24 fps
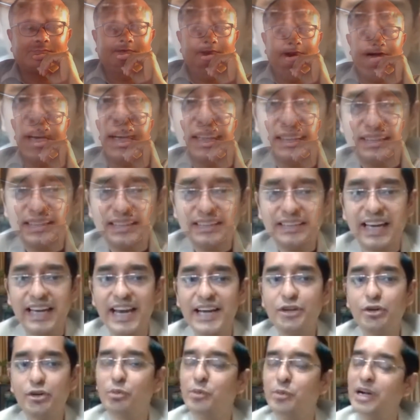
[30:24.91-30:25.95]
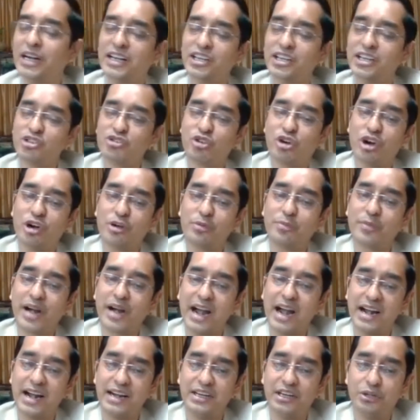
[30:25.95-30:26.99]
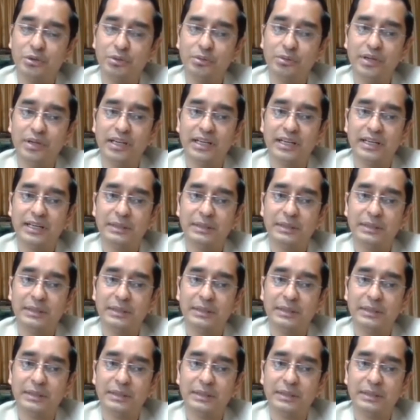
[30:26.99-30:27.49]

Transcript: What does it take to build a strong brand, you know?